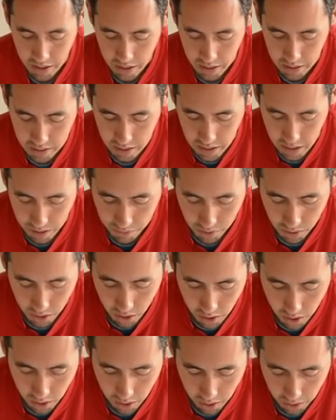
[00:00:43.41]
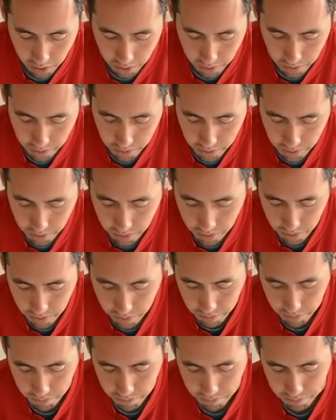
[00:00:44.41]
It's never our,
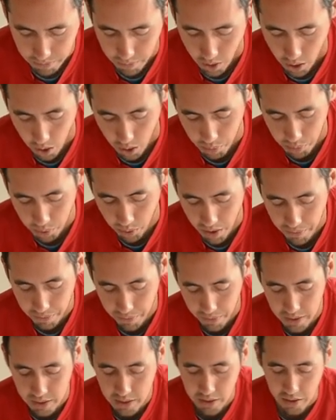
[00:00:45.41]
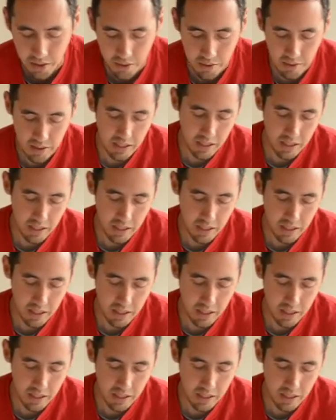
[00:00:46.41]
our preference to use